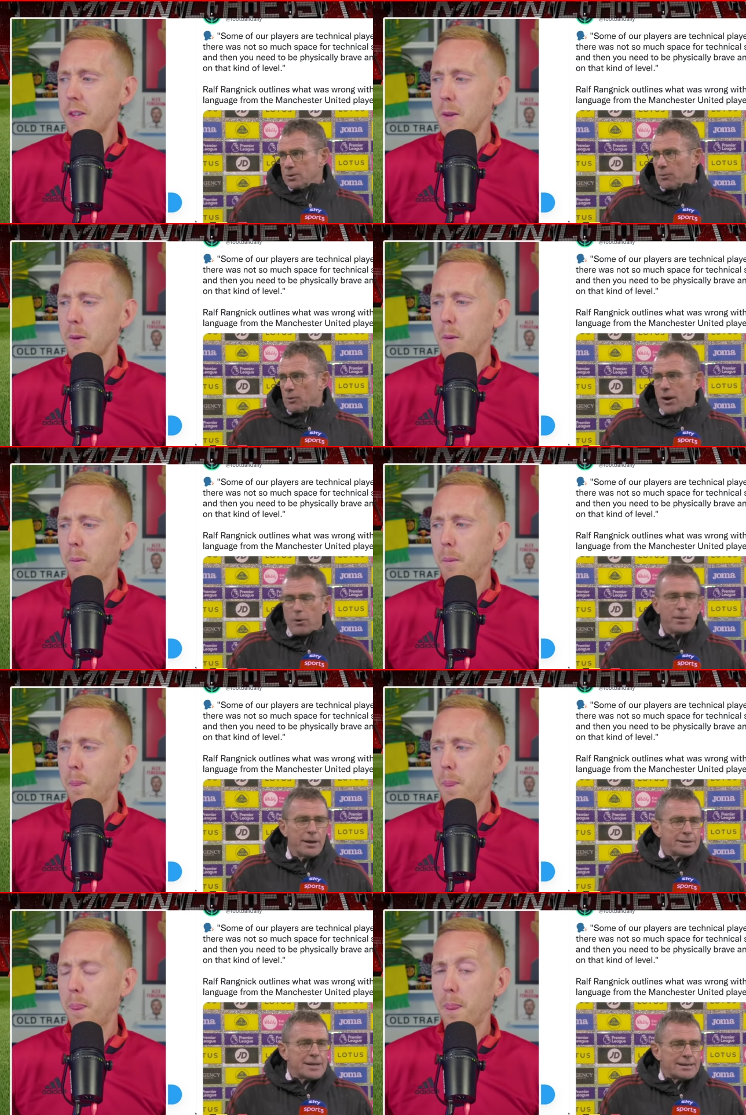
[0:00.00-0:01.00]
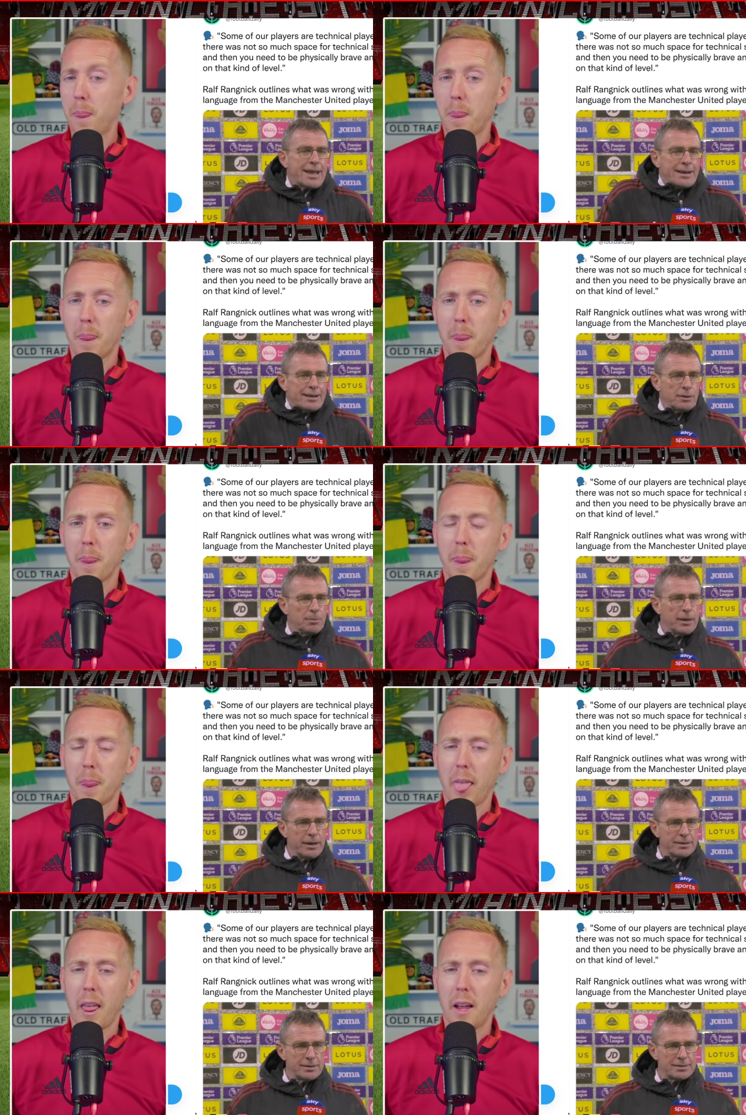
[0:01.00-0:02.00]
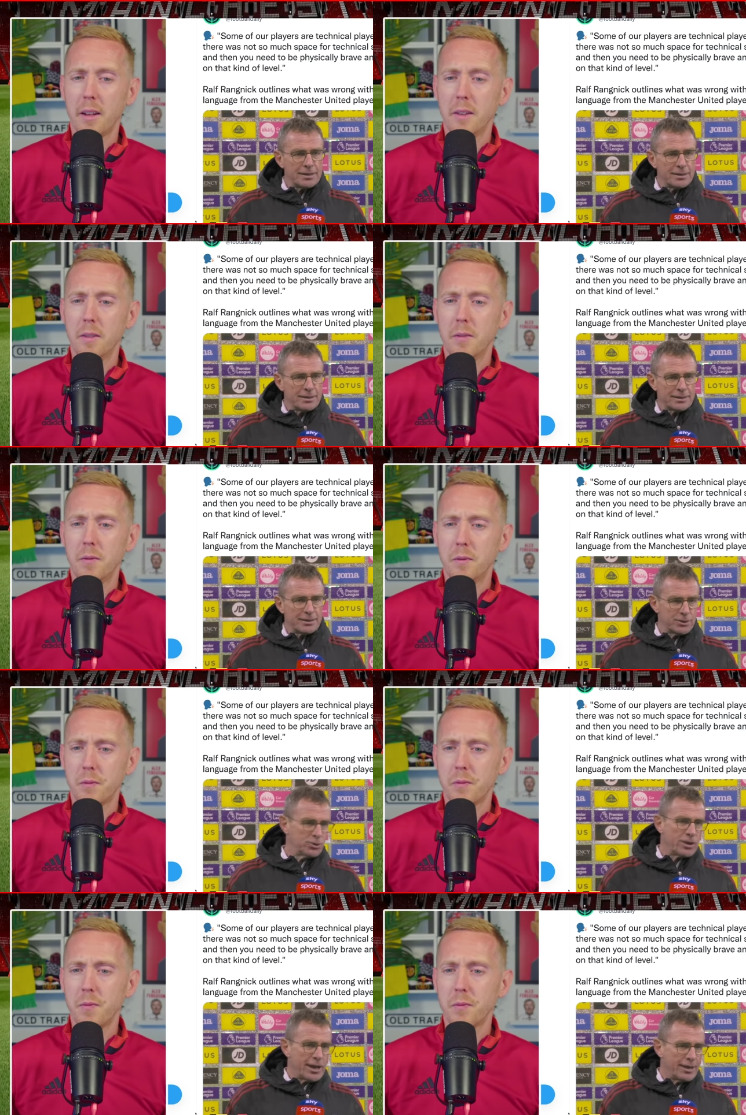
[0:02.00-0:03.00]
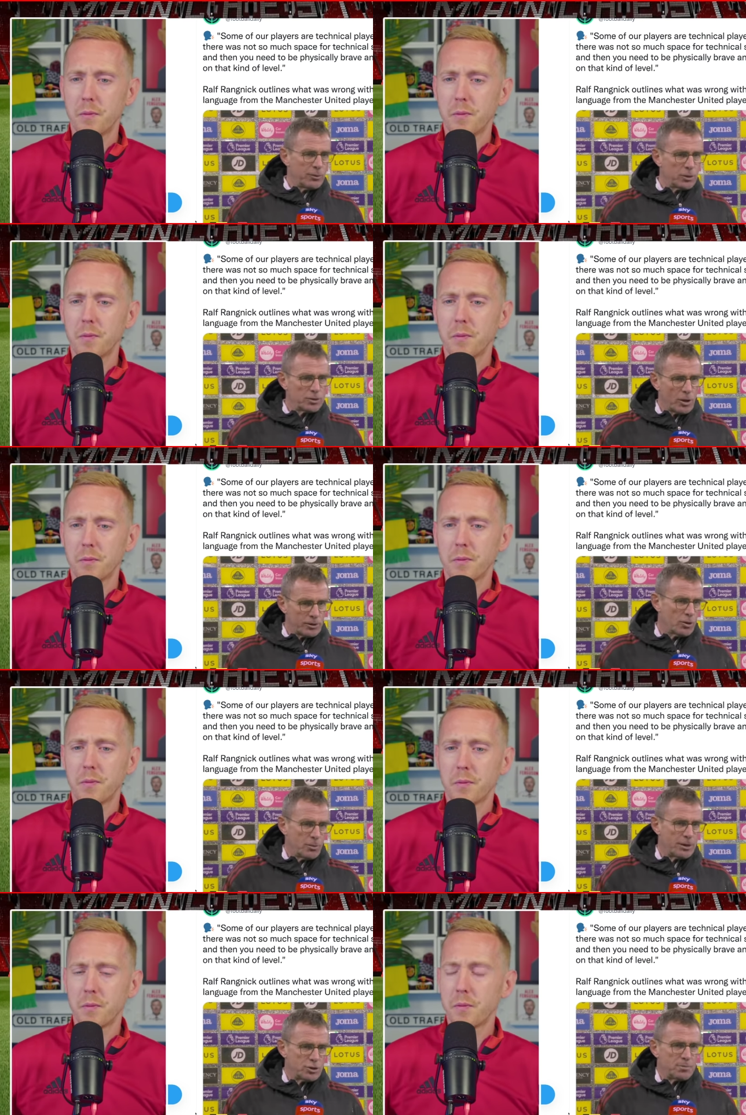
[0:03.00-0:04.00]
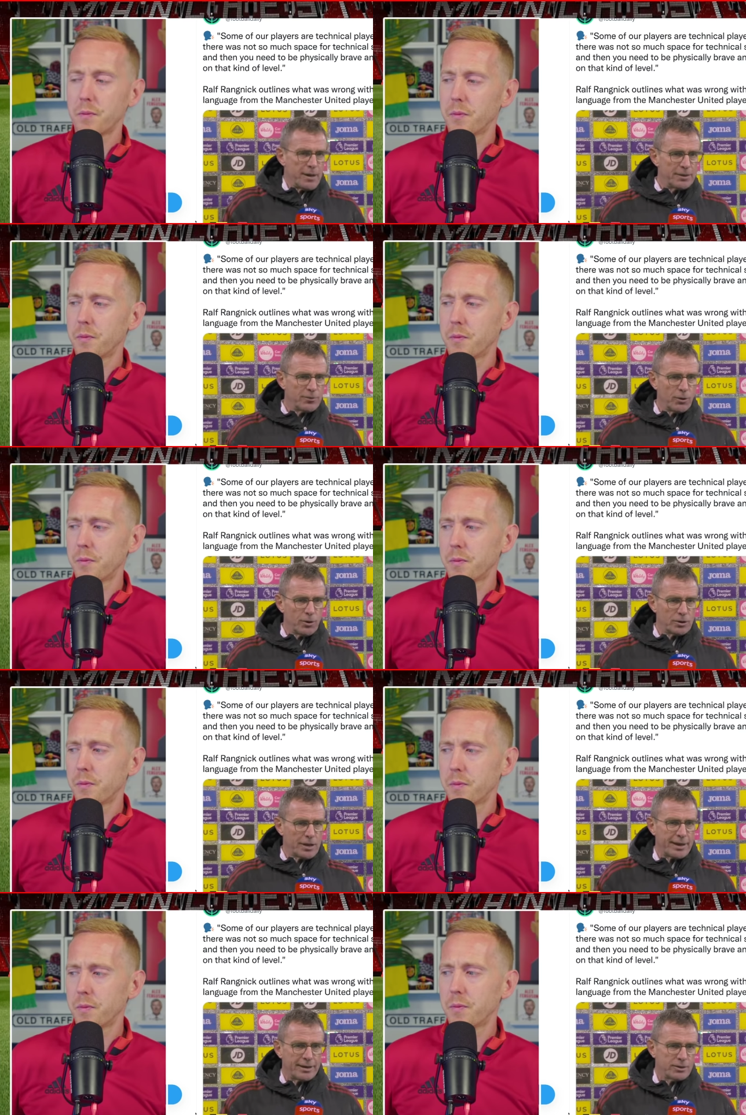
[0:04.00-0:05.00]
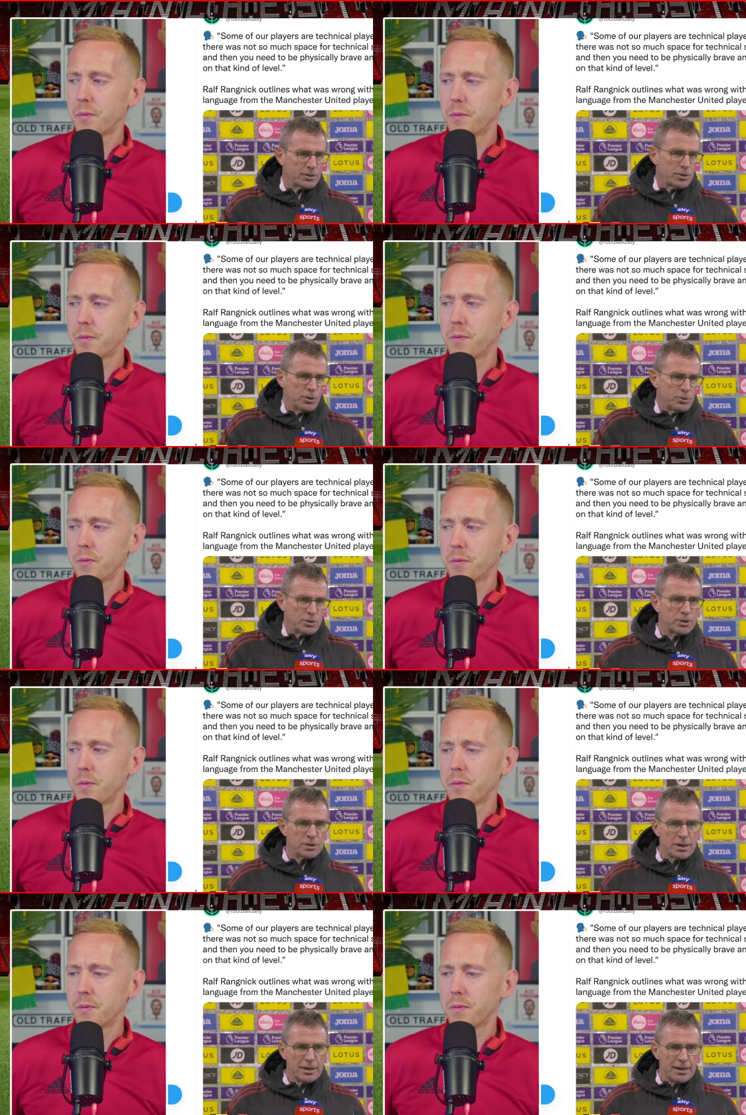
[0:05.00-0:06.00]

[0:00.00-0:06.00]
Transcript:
Speaker 1: Some of our players are technical players, and uh, today there was not so much space for technical solutions